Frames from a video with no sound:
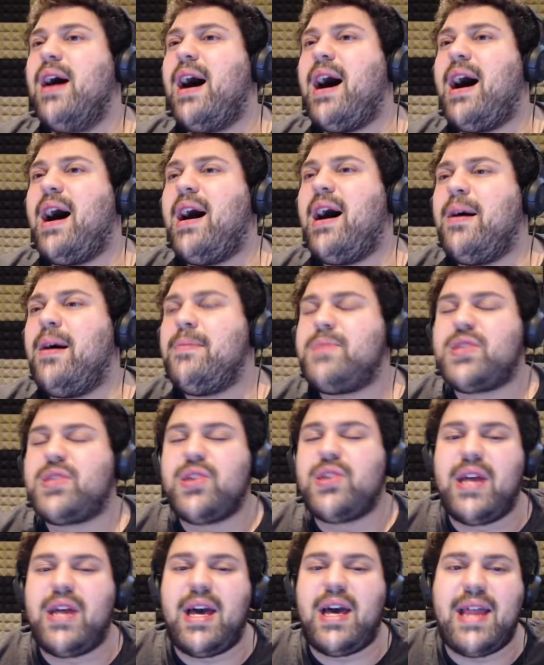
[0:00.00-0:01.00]

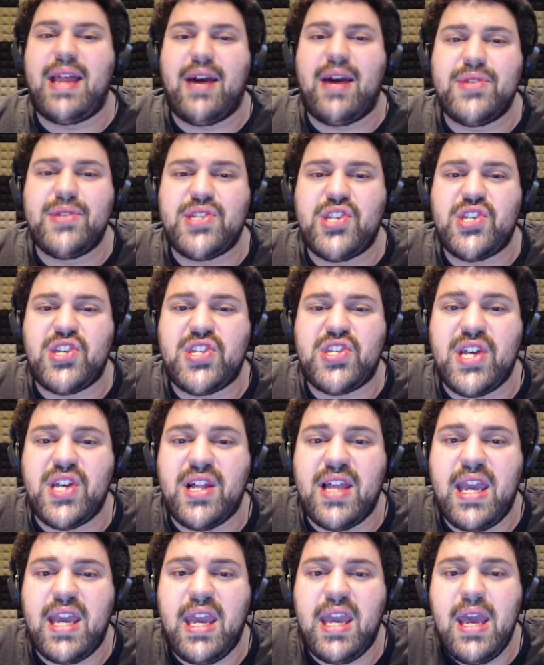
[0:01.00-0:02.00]
So that was just
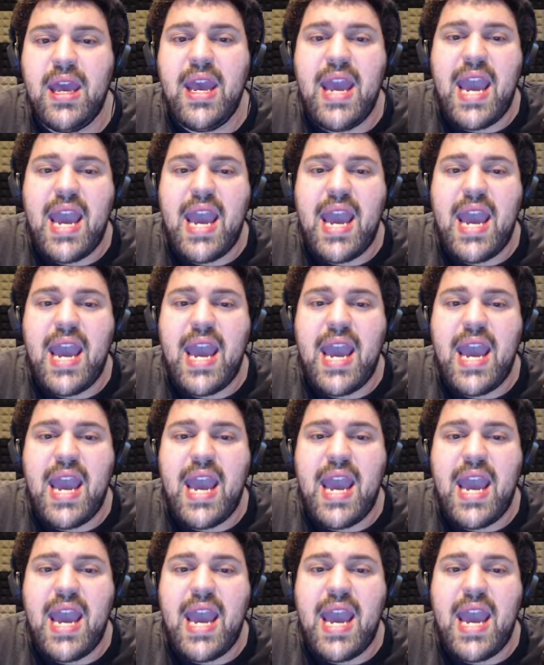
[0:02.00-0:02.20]
silly.